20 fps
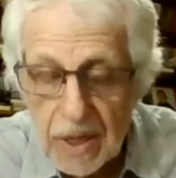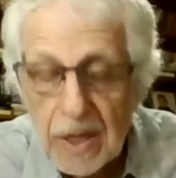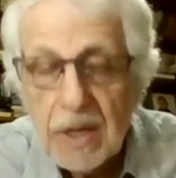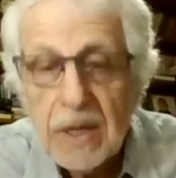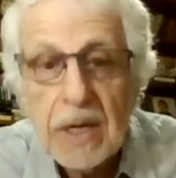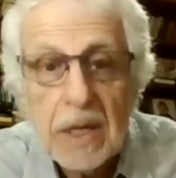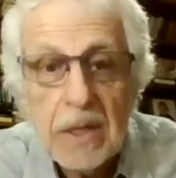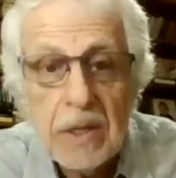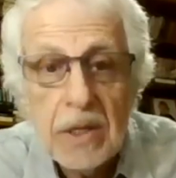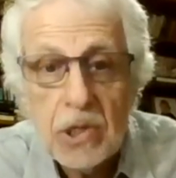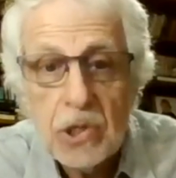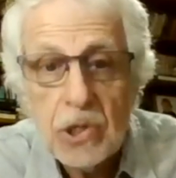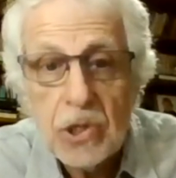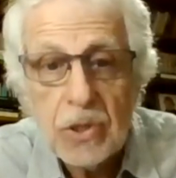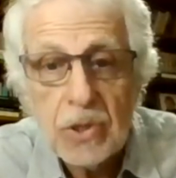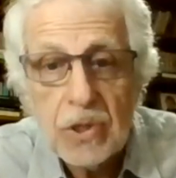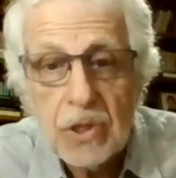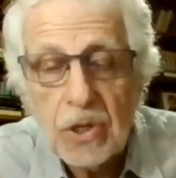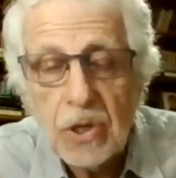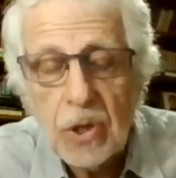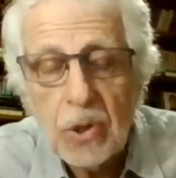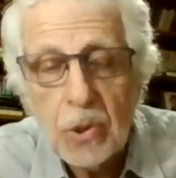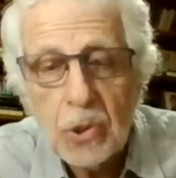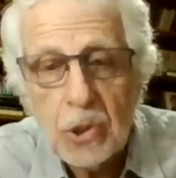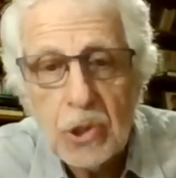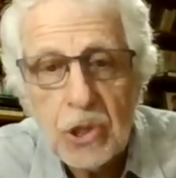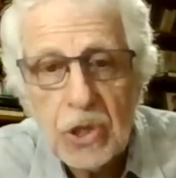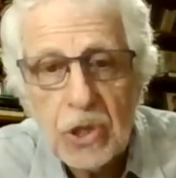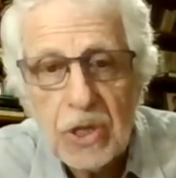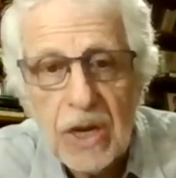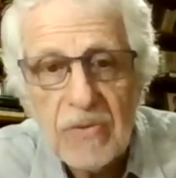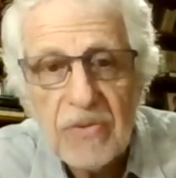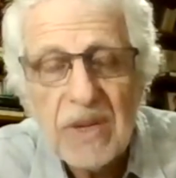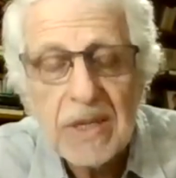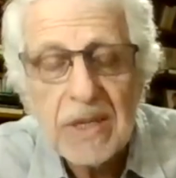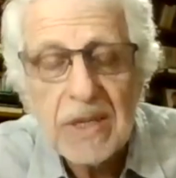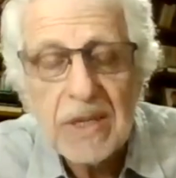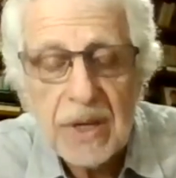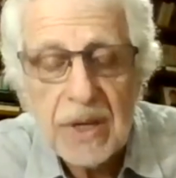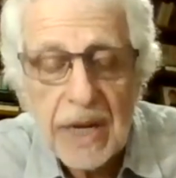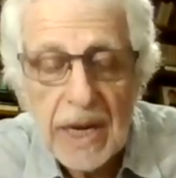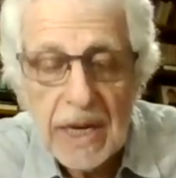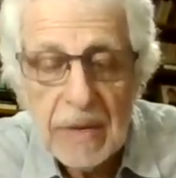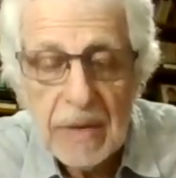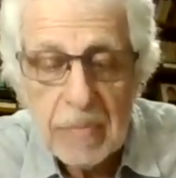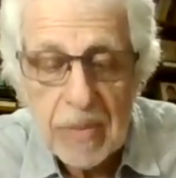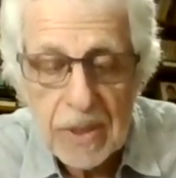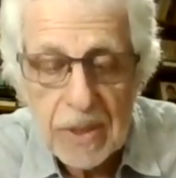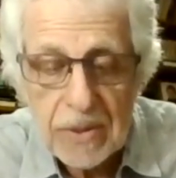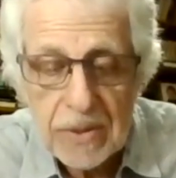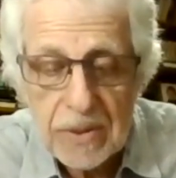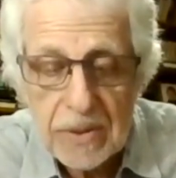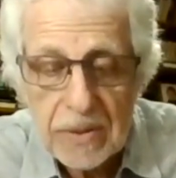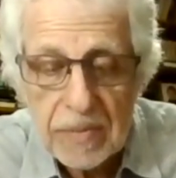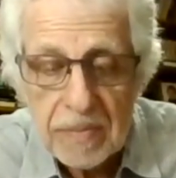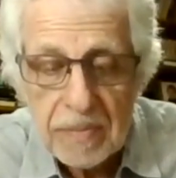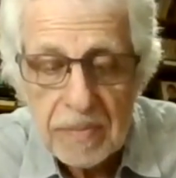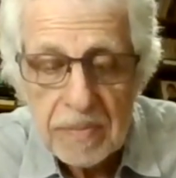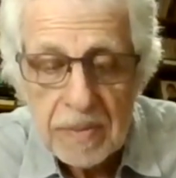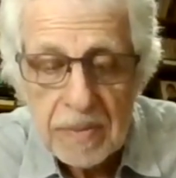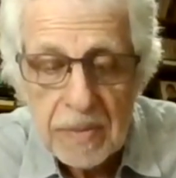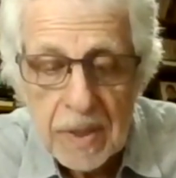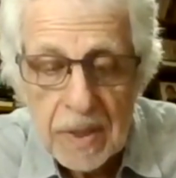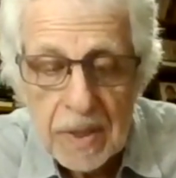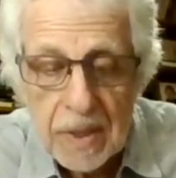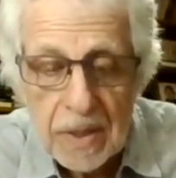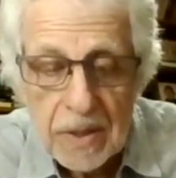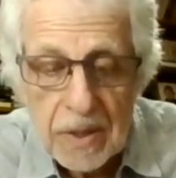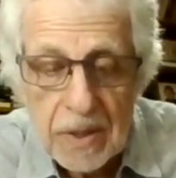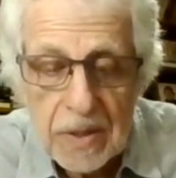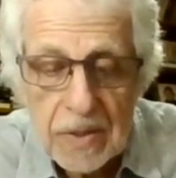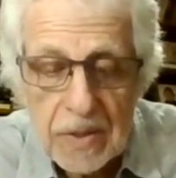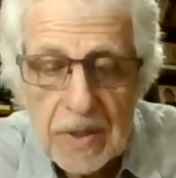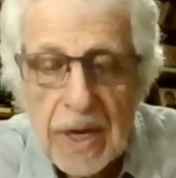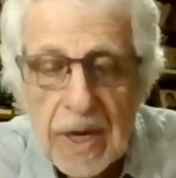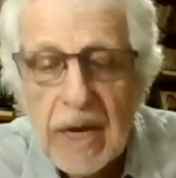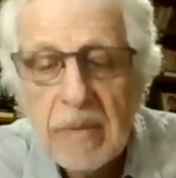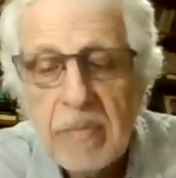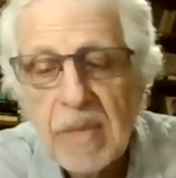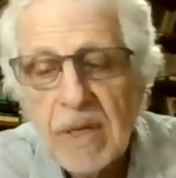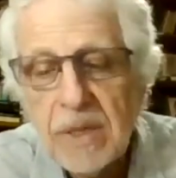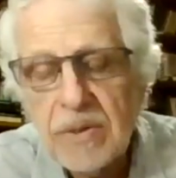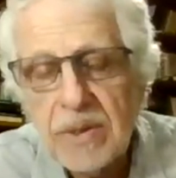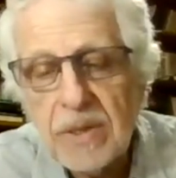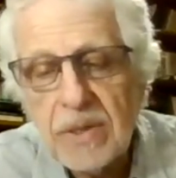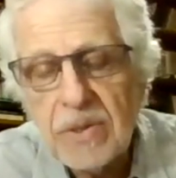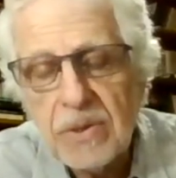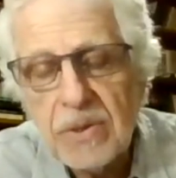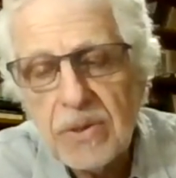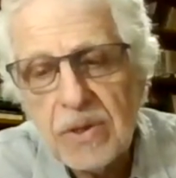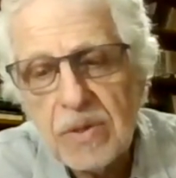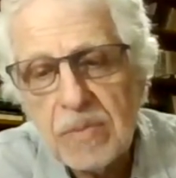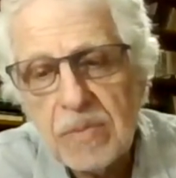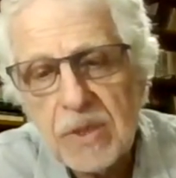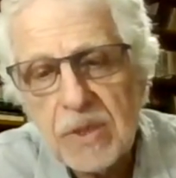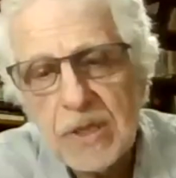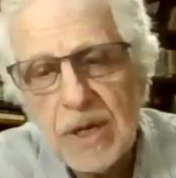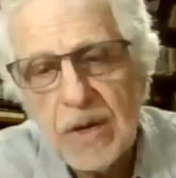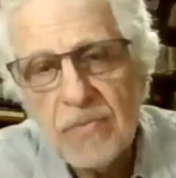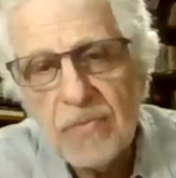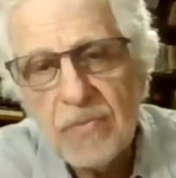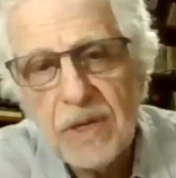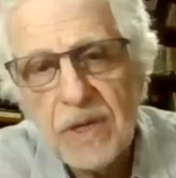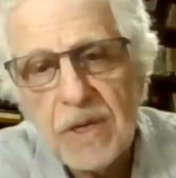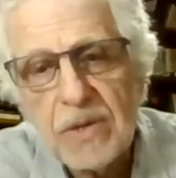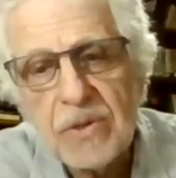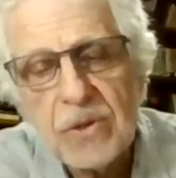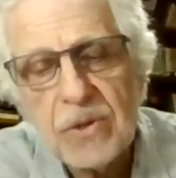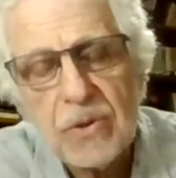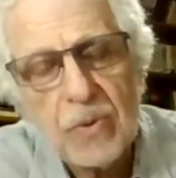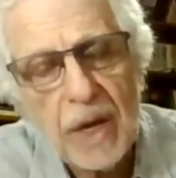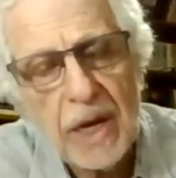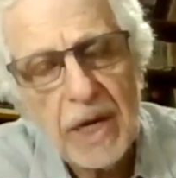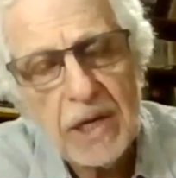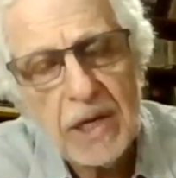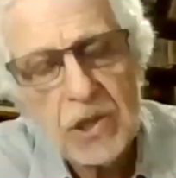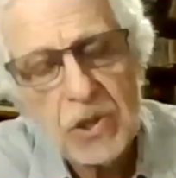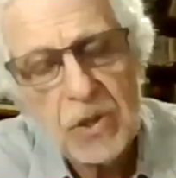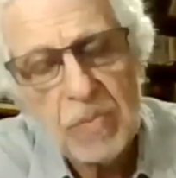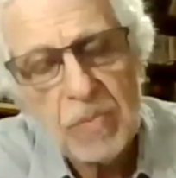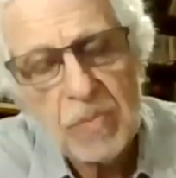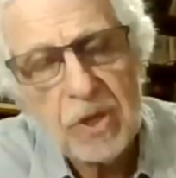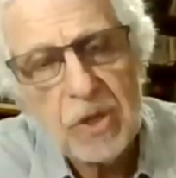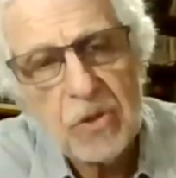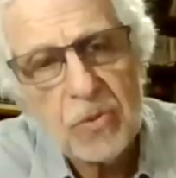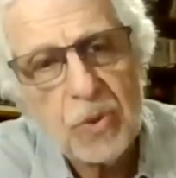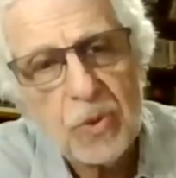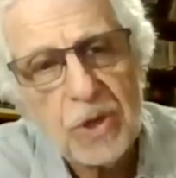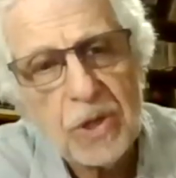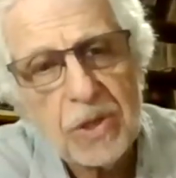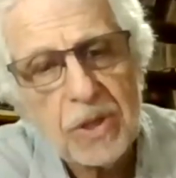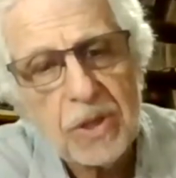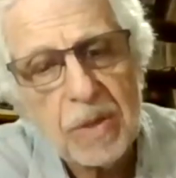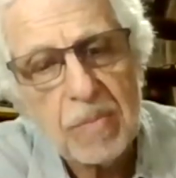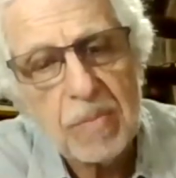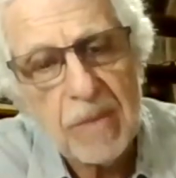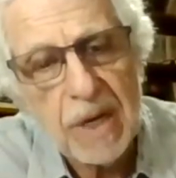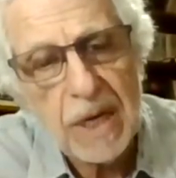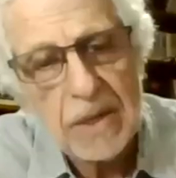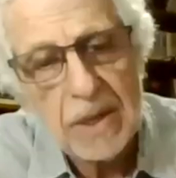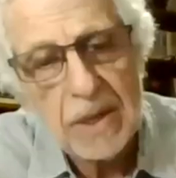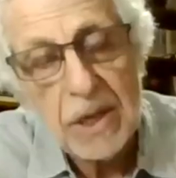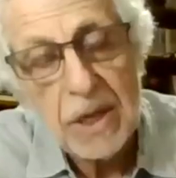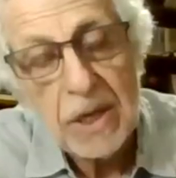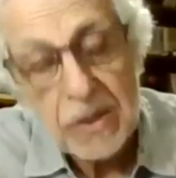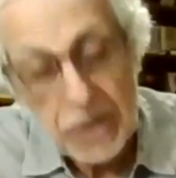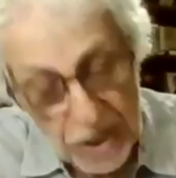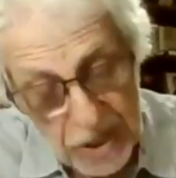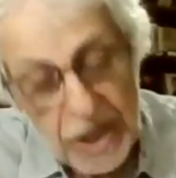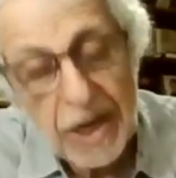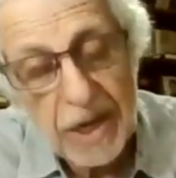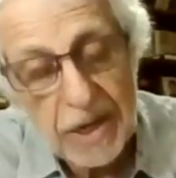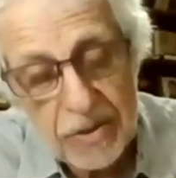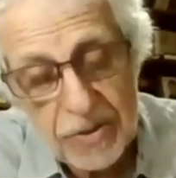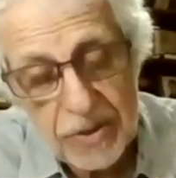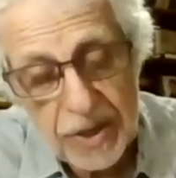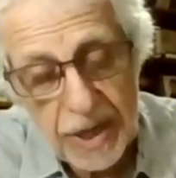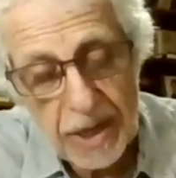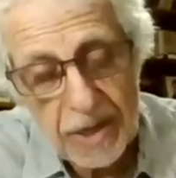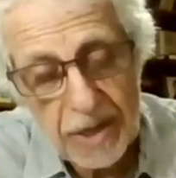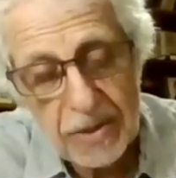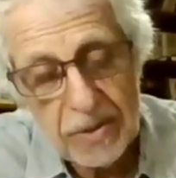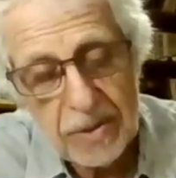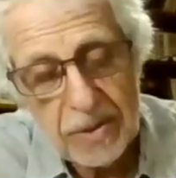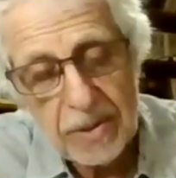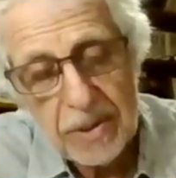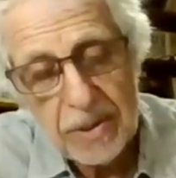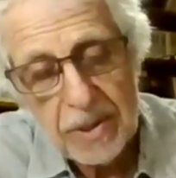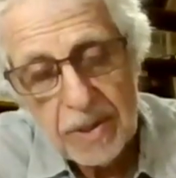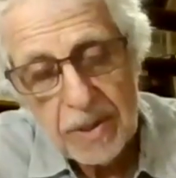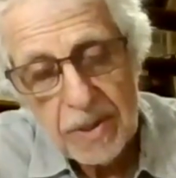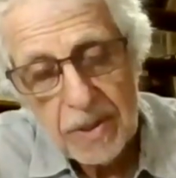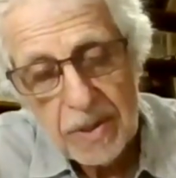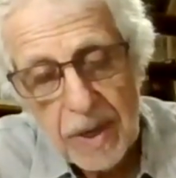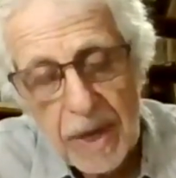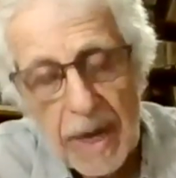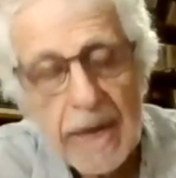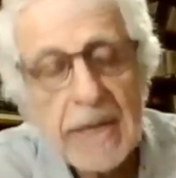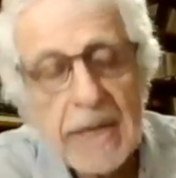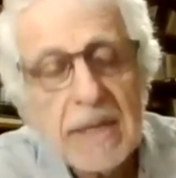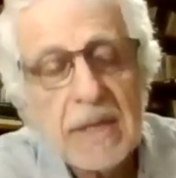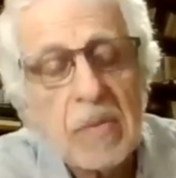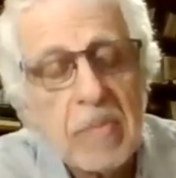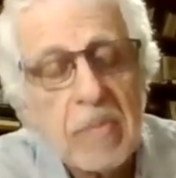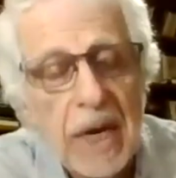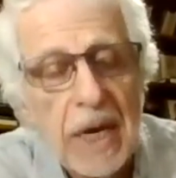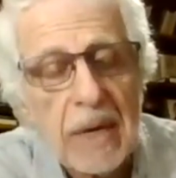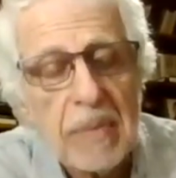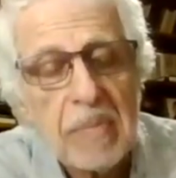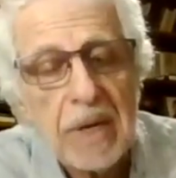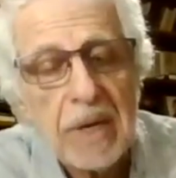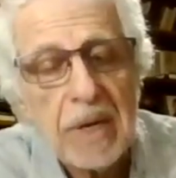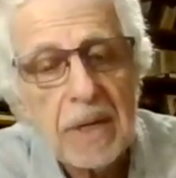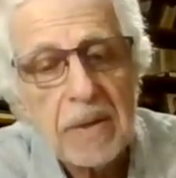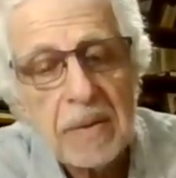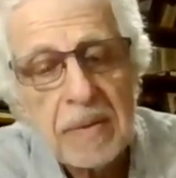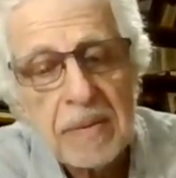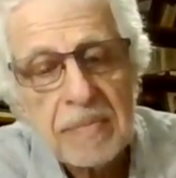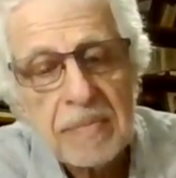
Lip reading: In addition, the notion of containment in terms of interaction between the caretaker and the baby,